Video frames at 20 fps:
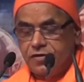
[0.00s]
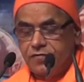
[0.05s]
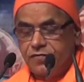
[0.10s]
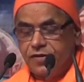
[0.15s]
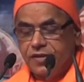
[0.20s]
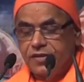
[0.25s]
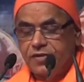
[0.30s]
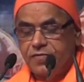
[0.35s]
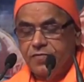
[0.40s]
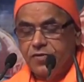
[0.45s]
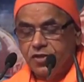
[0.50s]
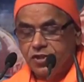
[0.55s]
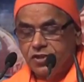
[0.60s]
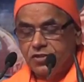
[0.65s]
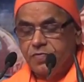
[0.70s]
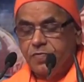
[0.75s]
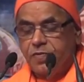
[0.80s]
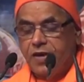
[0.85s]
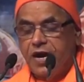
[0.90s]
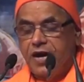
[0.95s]
for the
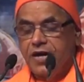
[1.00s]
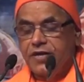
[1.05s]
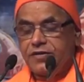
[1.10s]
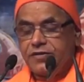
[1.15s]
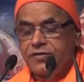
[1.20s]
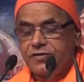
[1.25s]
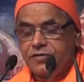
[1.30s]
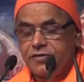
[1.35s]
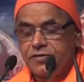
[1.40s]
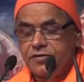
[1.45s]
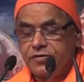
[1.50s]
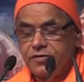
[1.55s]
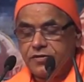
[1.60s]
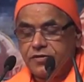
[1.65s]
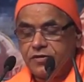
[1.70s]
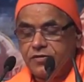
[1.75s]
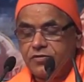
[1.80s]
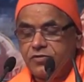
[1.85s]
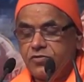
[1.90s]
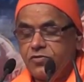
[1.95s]
most part
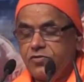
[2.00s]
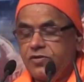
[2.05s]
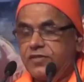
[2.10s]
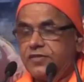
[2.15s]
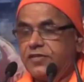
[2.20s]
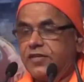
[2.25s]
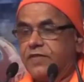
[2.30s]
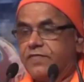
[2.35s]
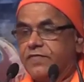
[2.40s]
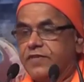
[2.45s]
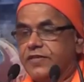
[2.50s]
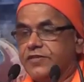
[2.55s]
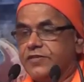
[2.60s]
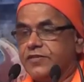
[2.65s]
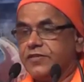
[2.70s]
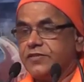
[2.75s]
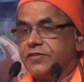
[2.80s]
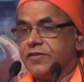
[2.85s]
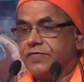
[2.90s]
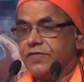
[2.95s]
through the
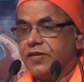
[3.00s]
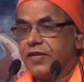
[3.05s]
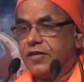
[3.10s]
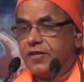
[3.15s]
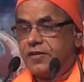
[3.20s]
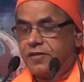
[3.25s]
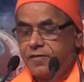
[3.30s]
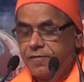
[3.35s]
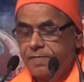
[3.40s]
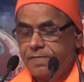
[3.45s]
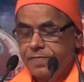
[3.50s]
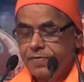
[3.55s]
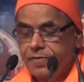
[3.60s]
services of the